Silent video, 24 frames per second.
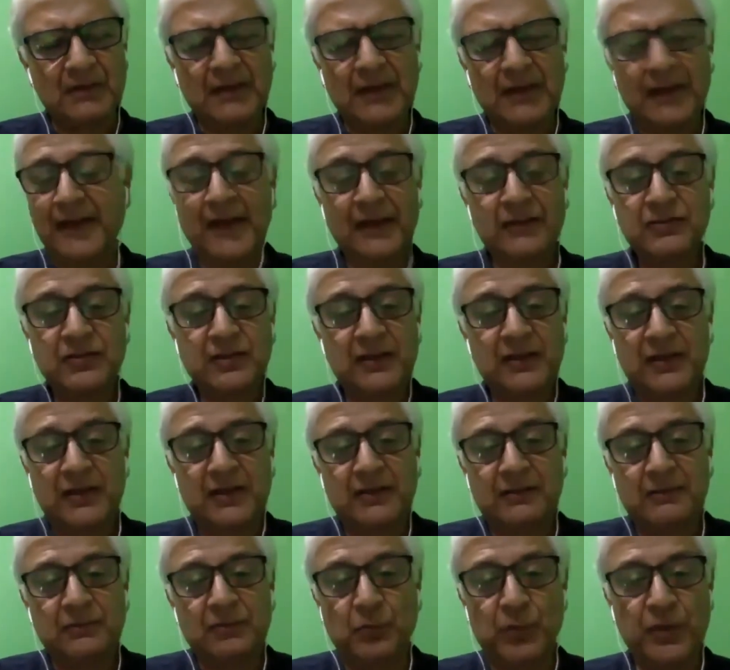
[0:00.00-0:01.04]
And
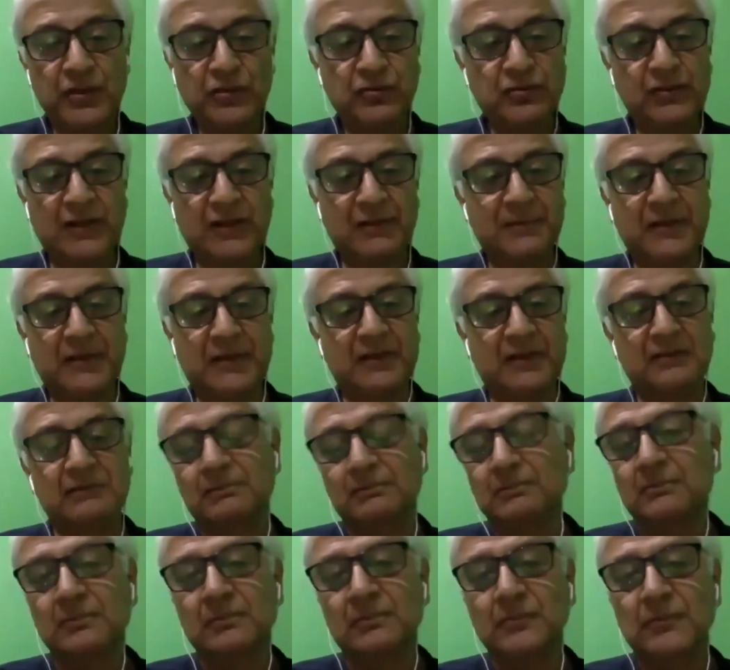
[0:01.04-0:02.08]
actually, we should have been
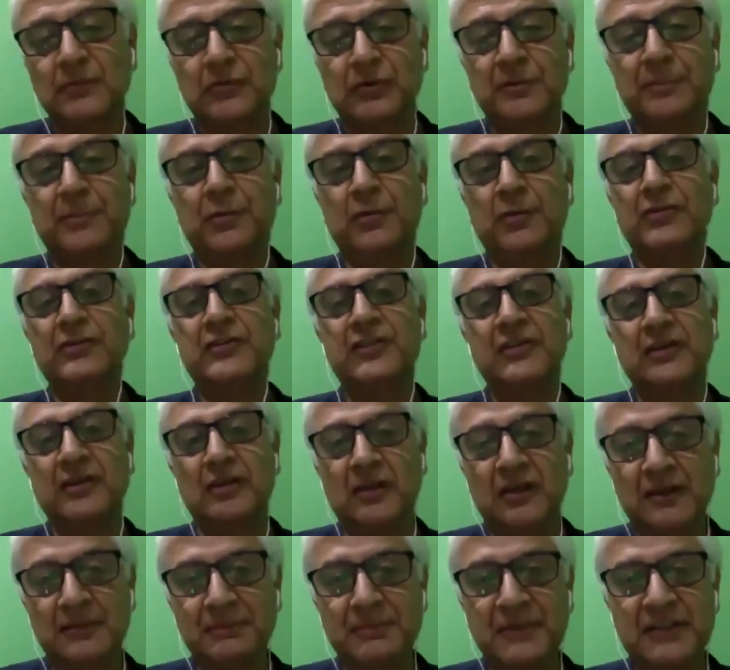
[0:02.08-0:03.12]
reporting
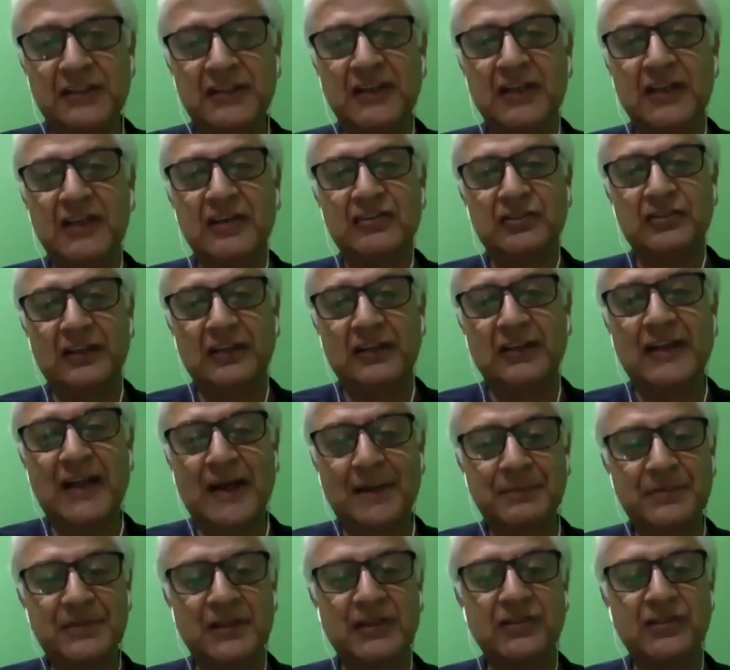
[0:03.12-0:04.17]
on mitigation and
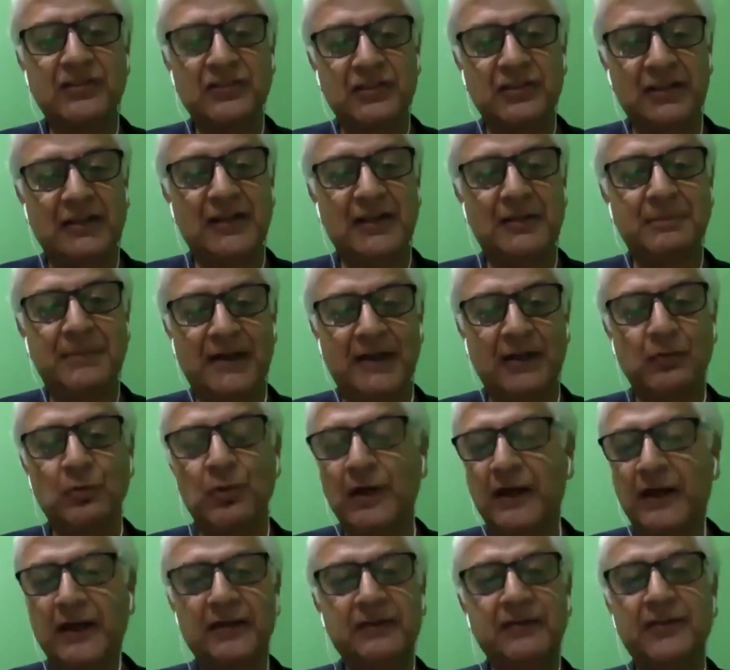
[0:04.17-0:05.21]
adaptation in a big
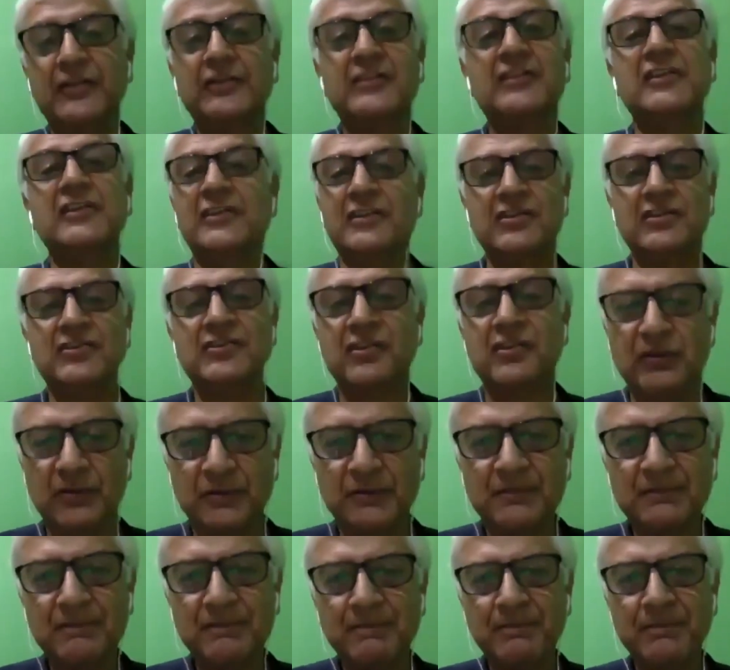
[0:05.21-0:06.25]
way 30 years ago.
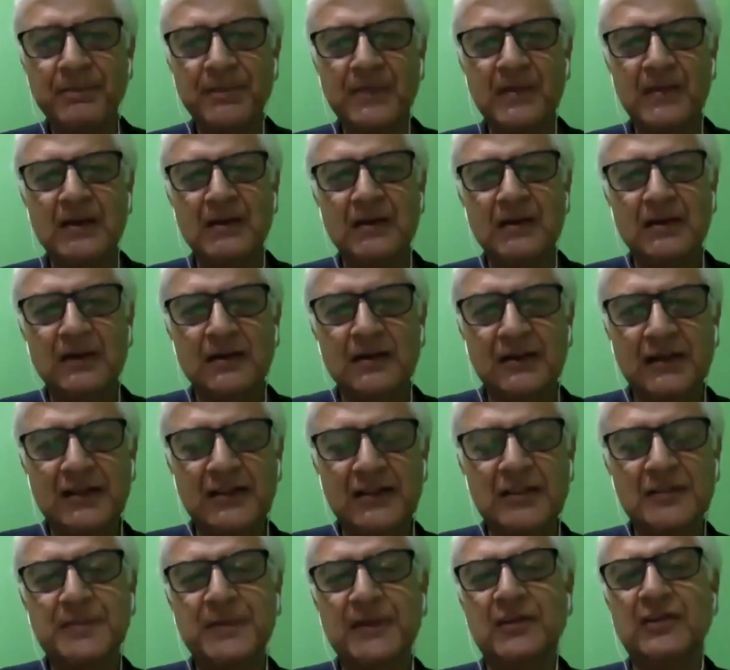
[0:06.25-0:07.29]
It
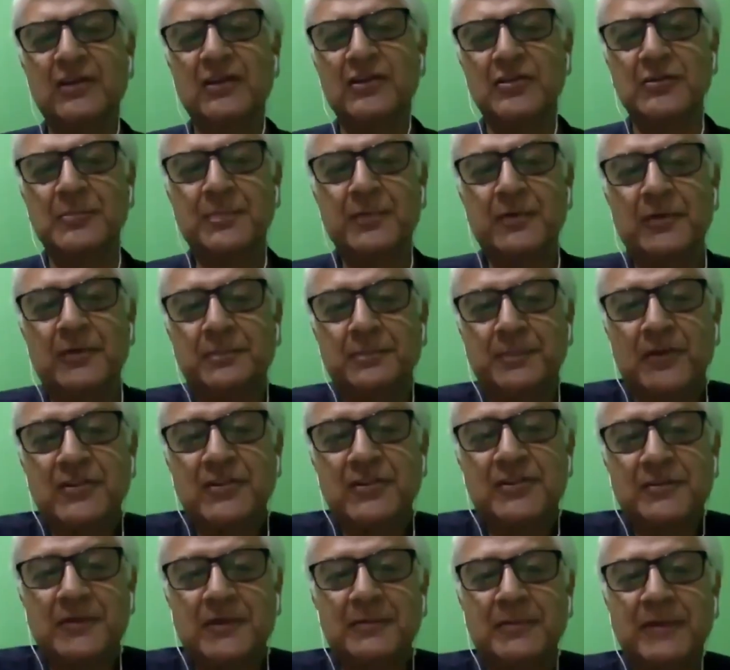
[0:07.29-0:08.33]
is because
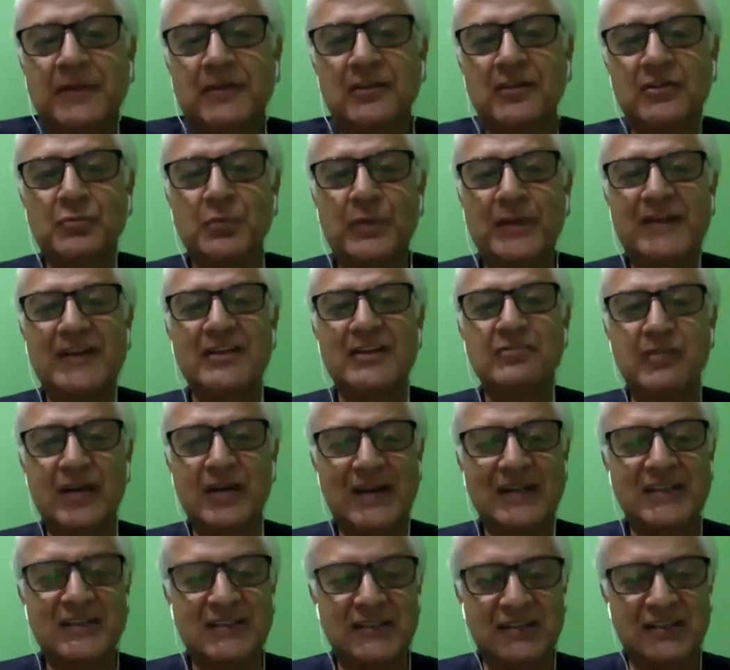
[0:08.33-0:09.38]
possibly because we didn't
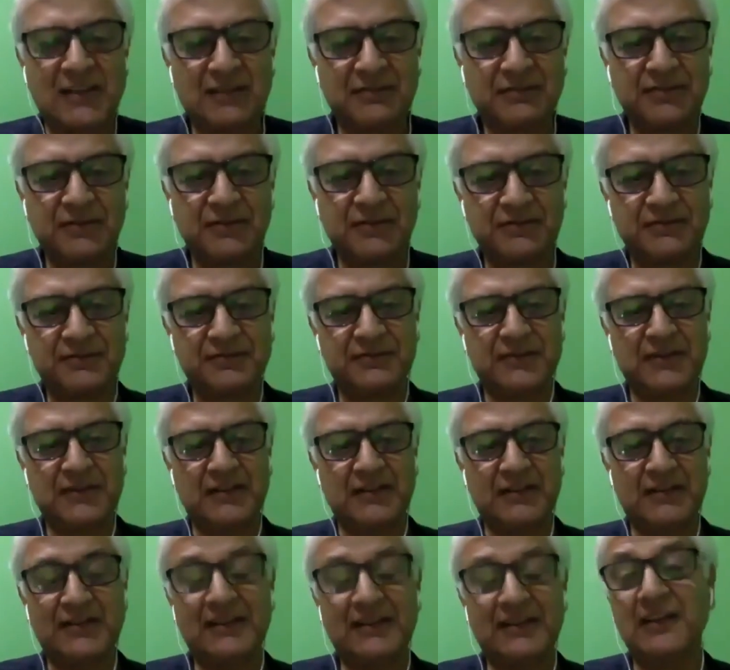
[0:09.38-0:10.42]
raise enough of
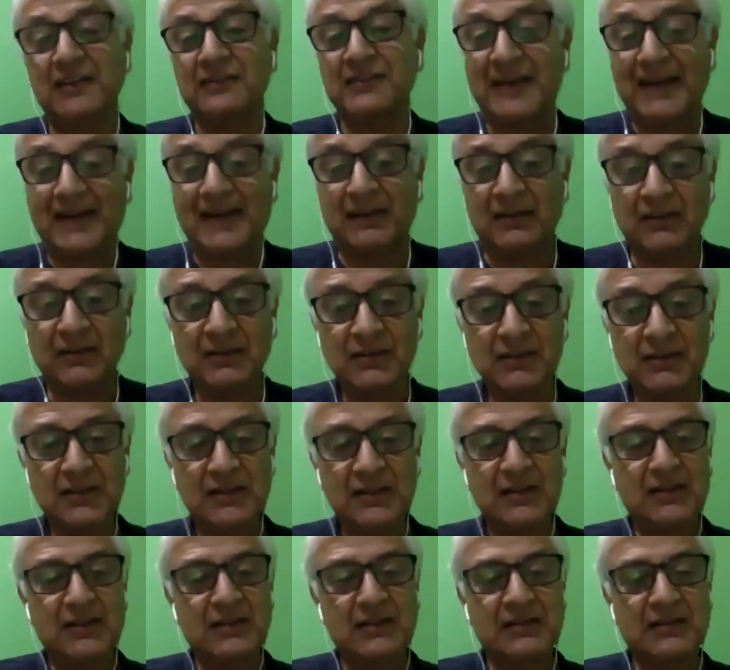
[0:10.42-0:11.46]
enough hell
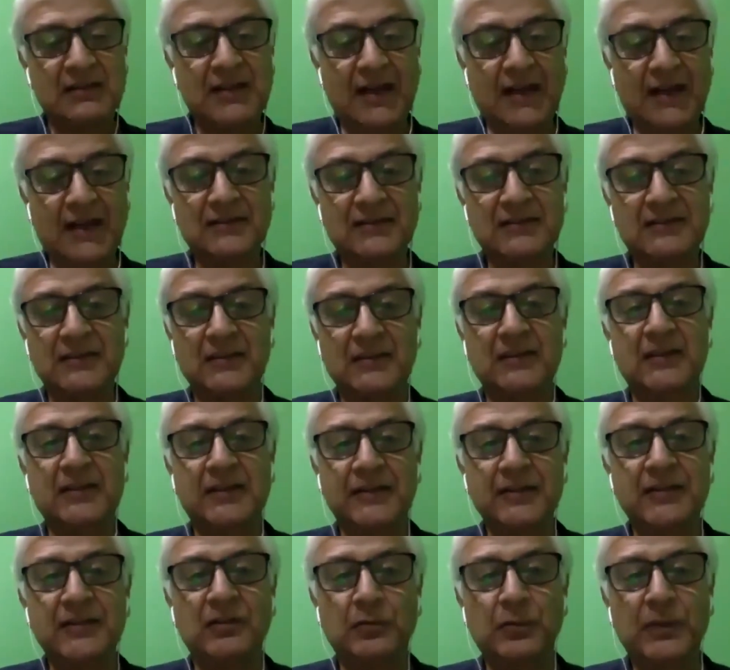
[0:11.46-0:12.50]
that
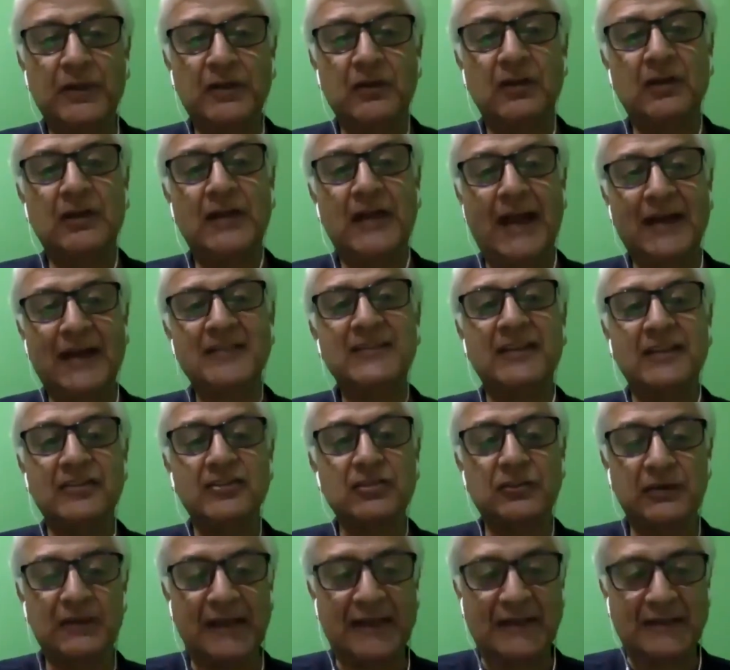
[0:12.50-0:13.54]
you know, we're all acting
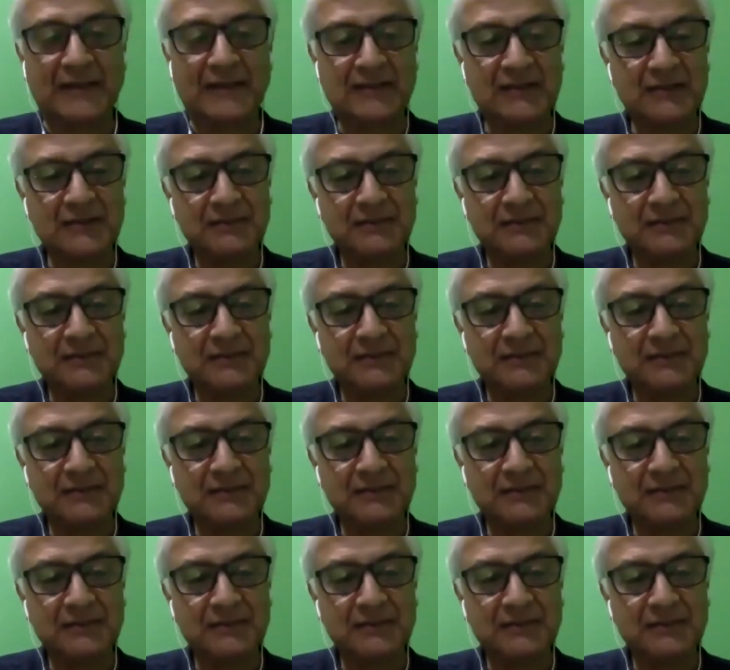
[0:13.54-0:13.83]
so late.